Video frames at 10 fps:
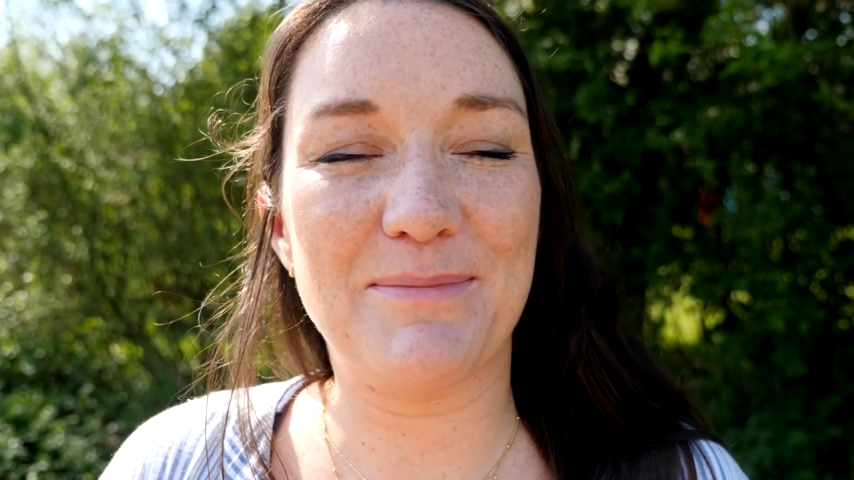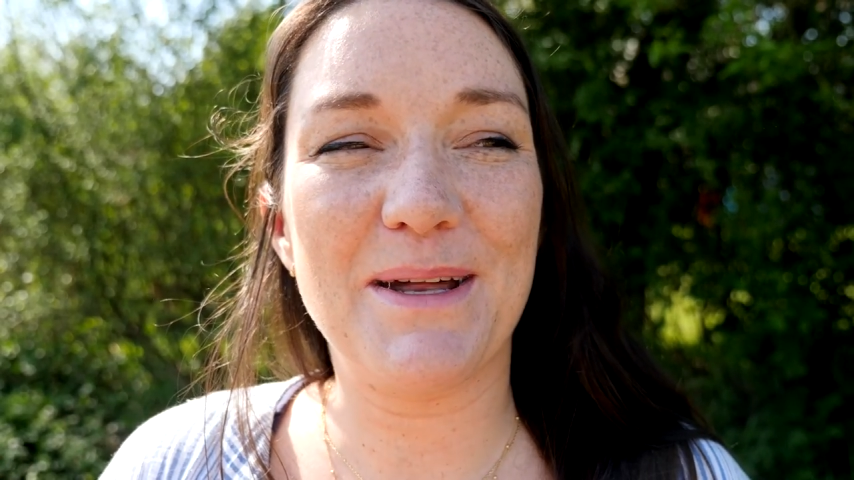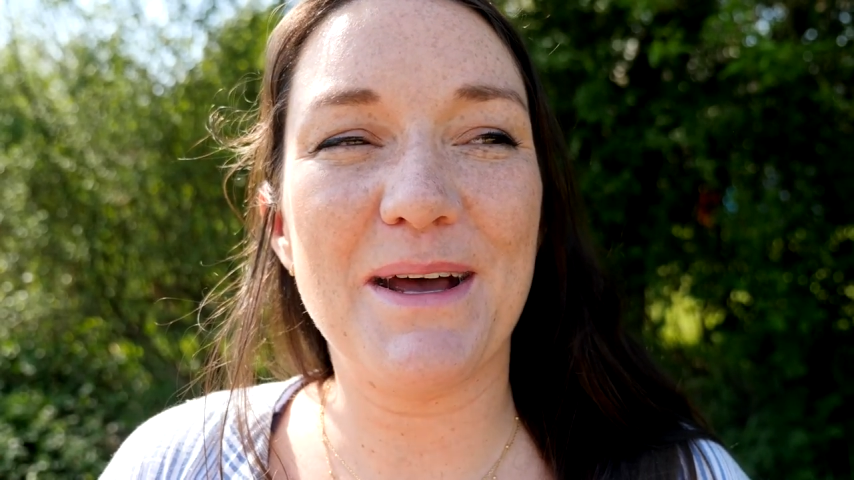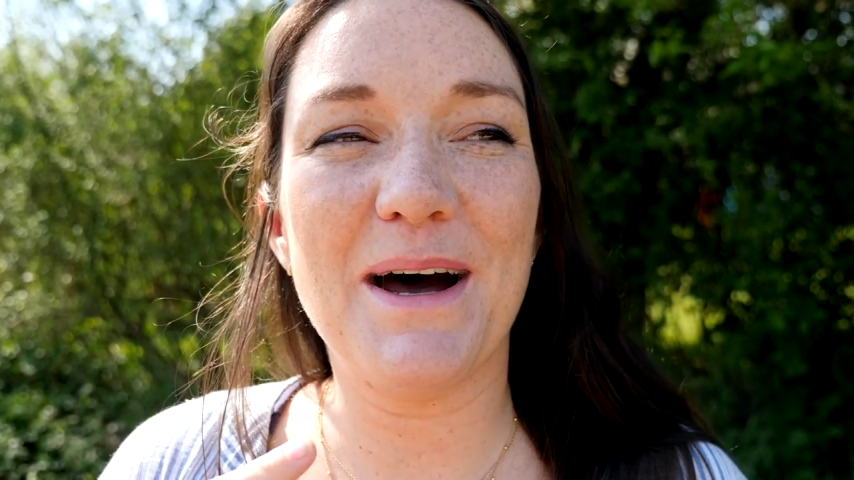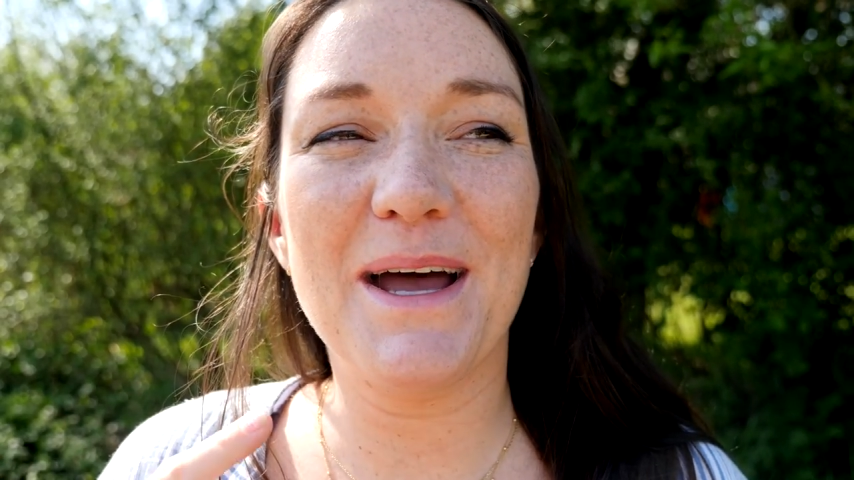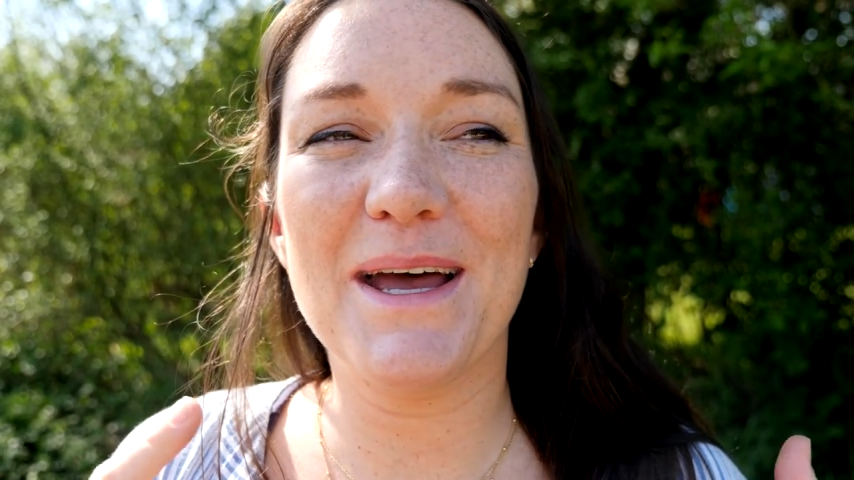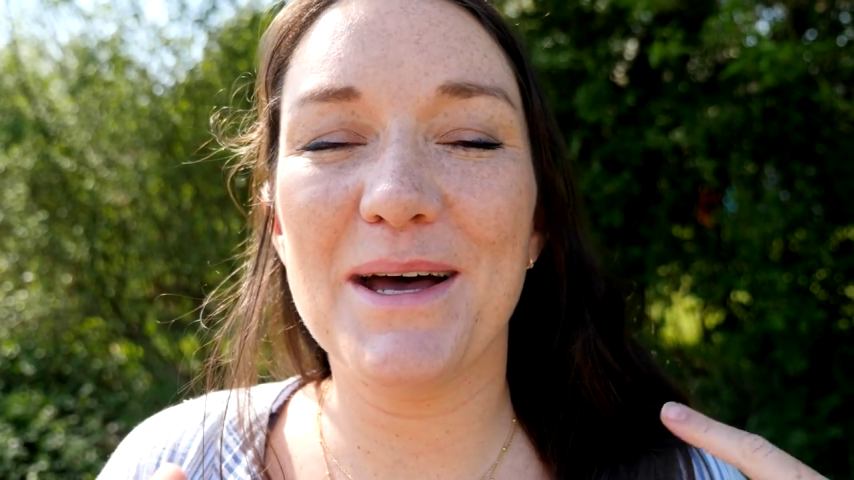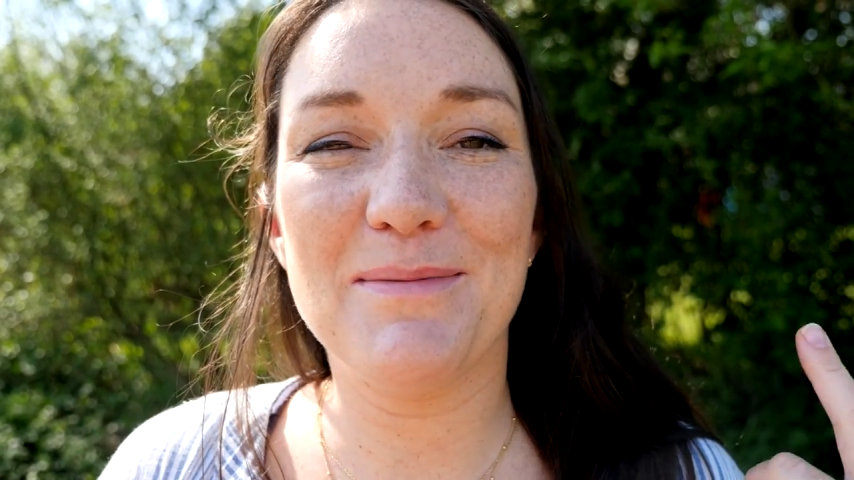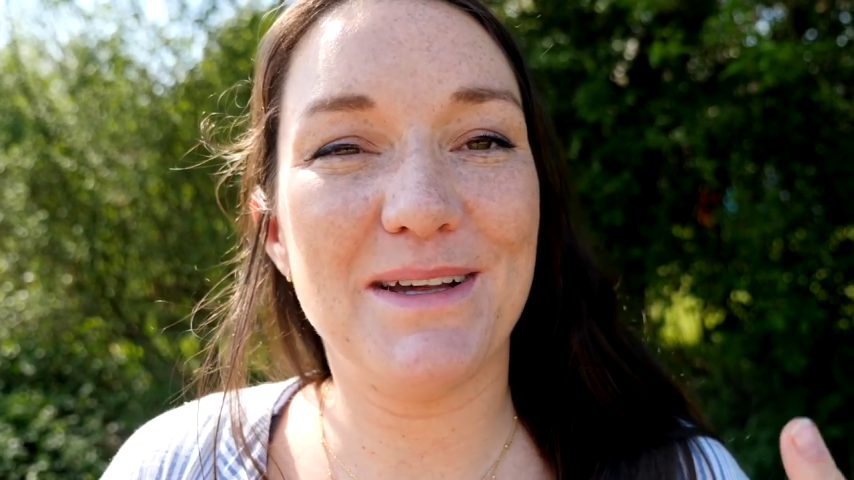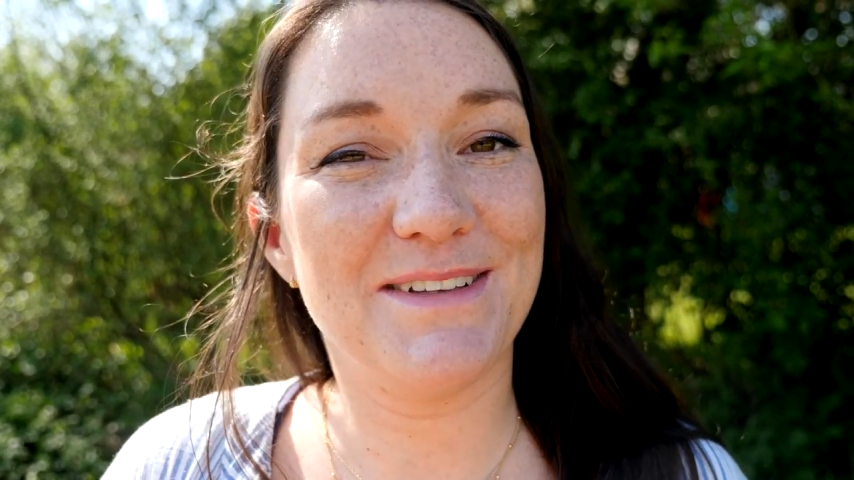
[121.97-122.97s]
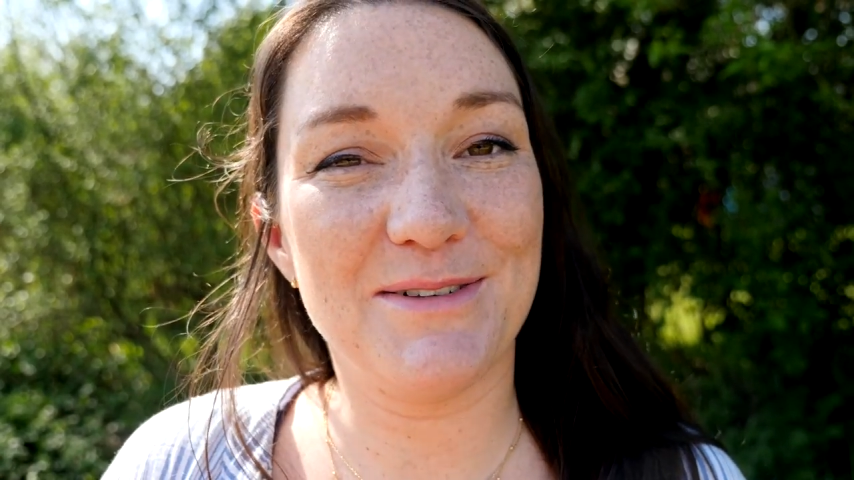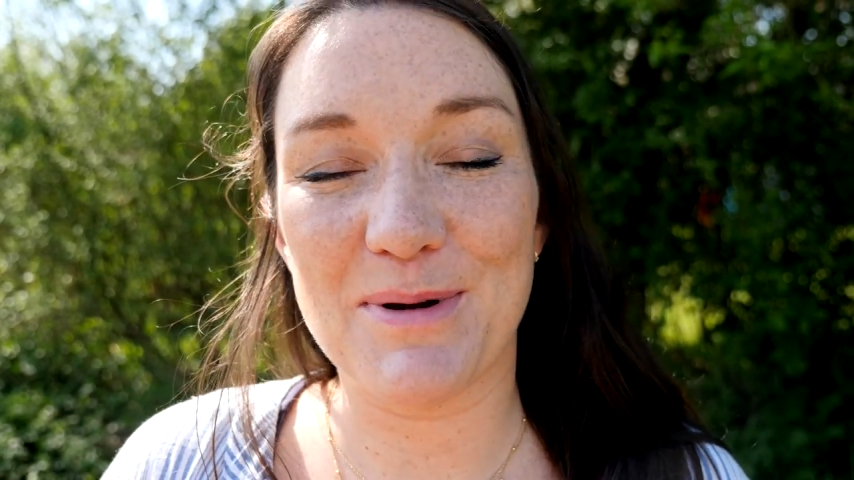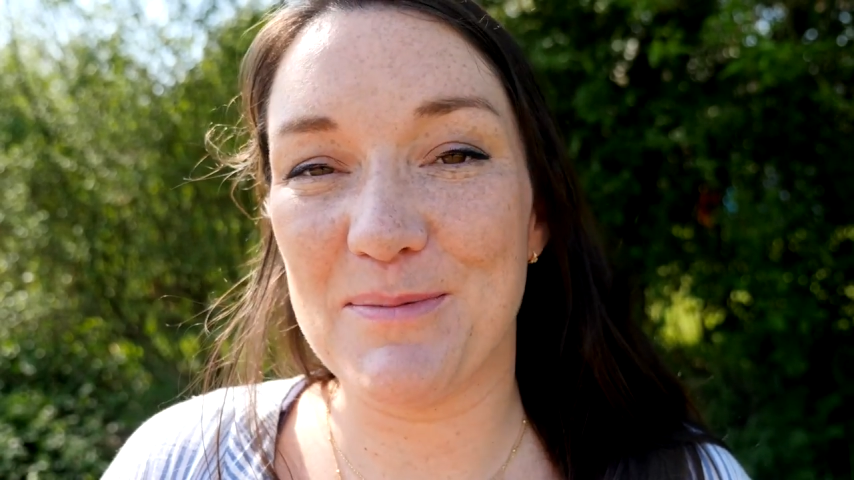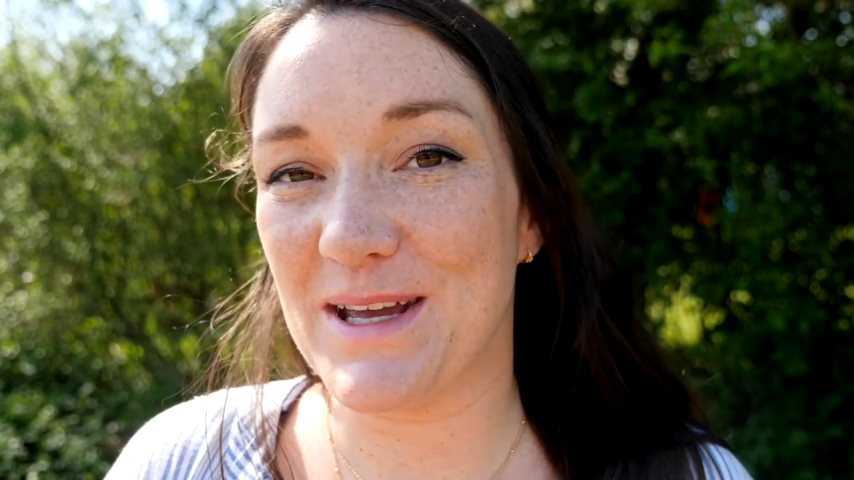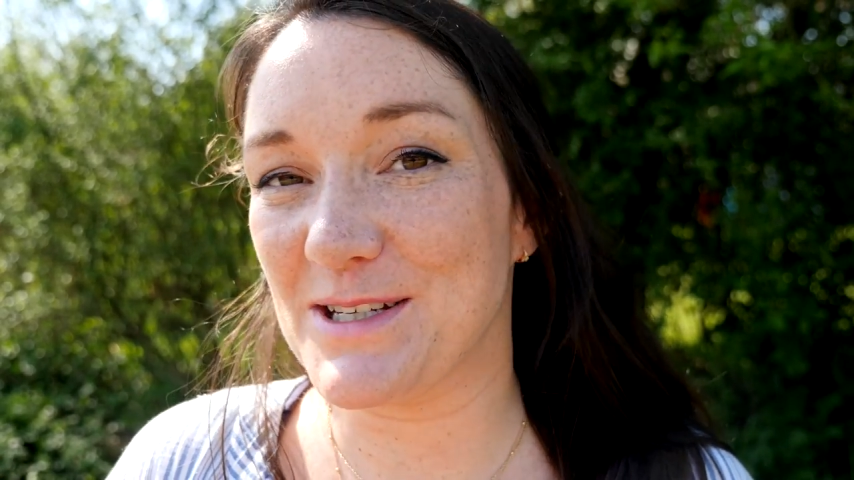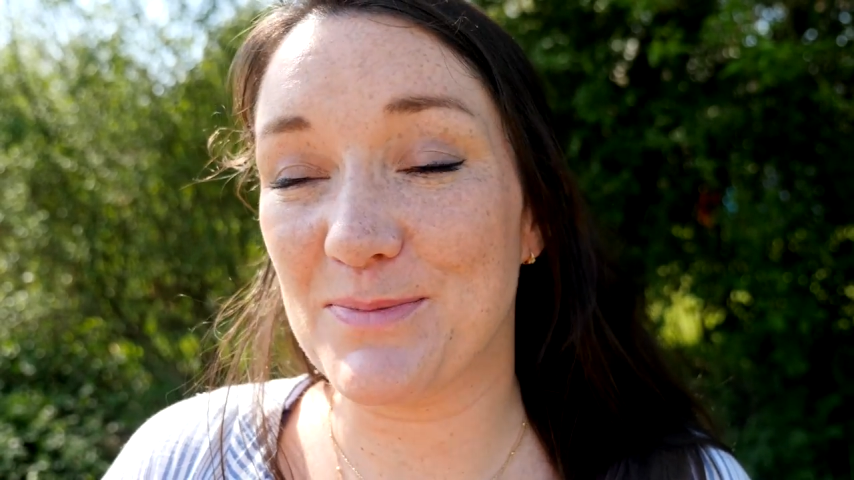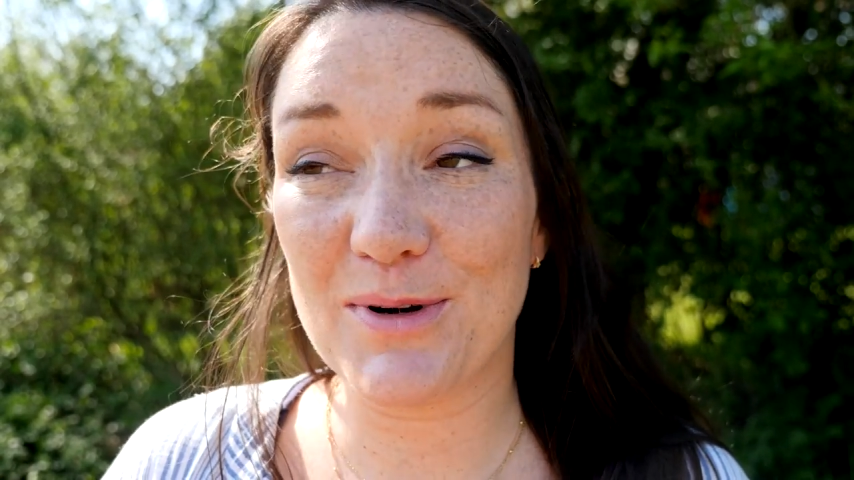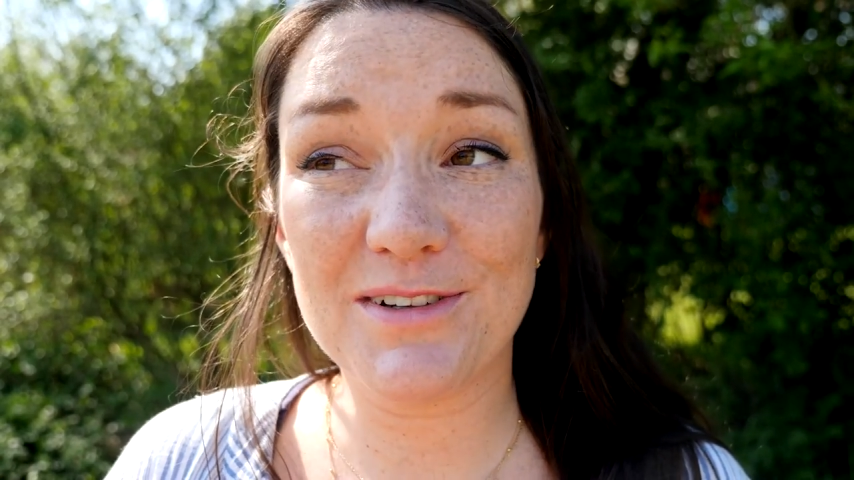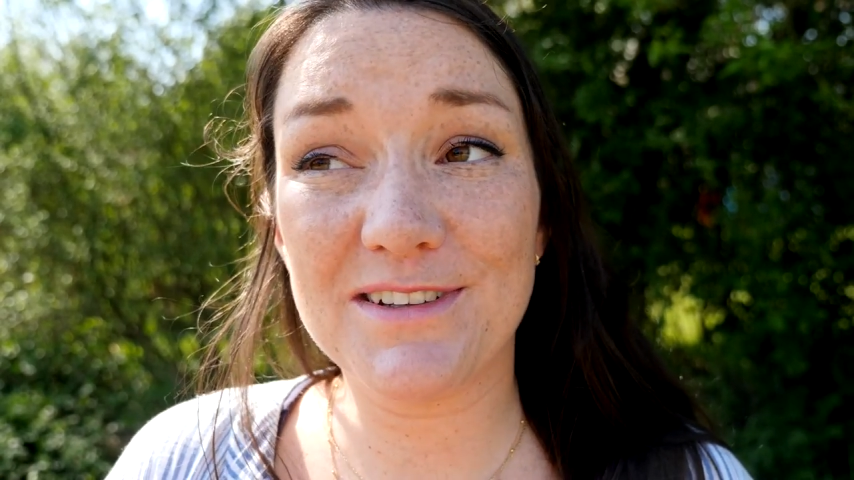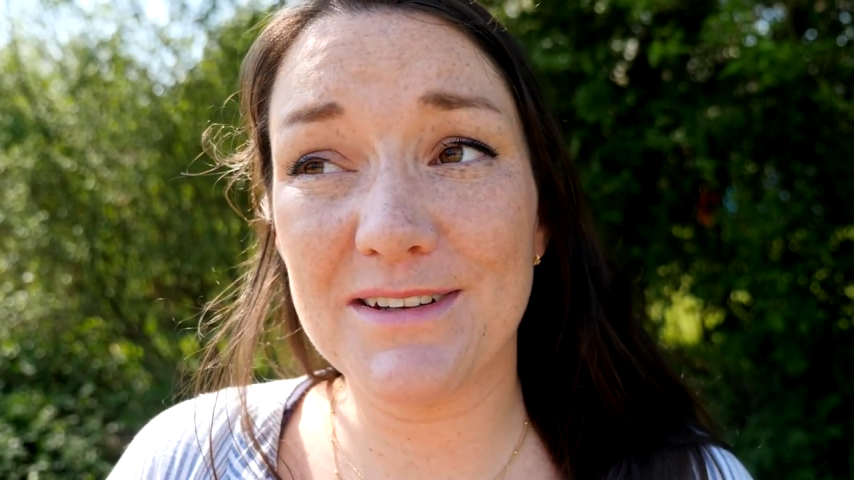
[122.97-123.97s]
but I am a super impatient
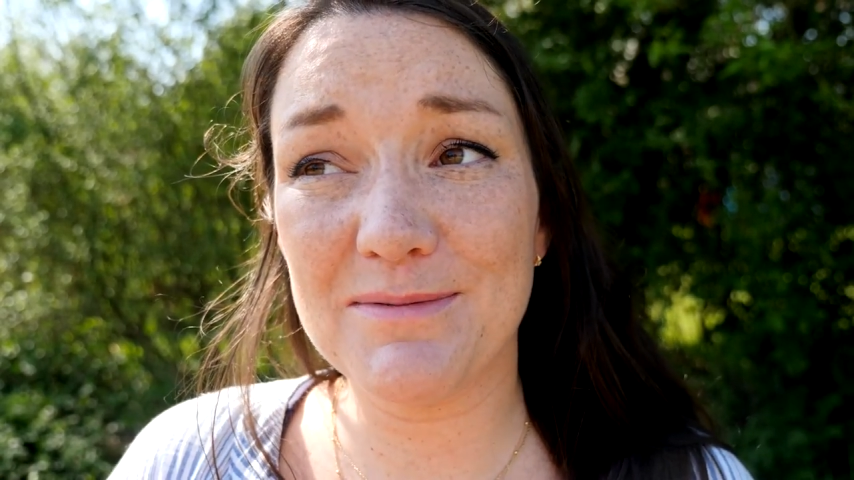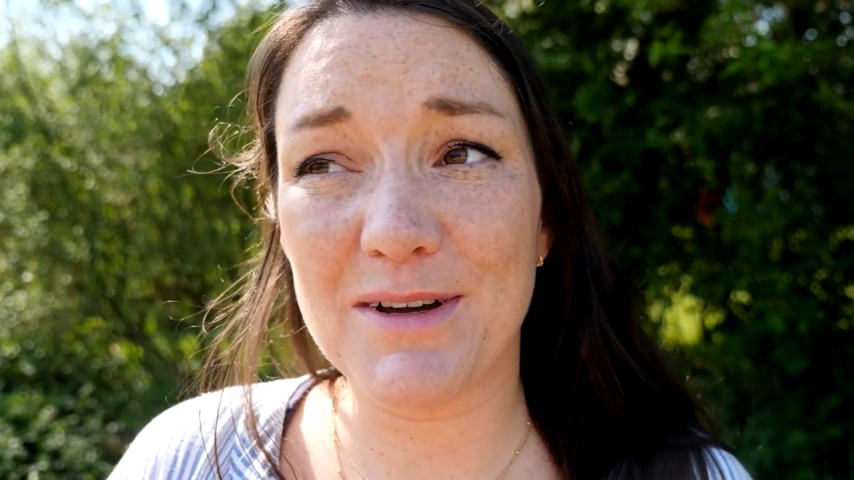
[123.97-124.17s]
person.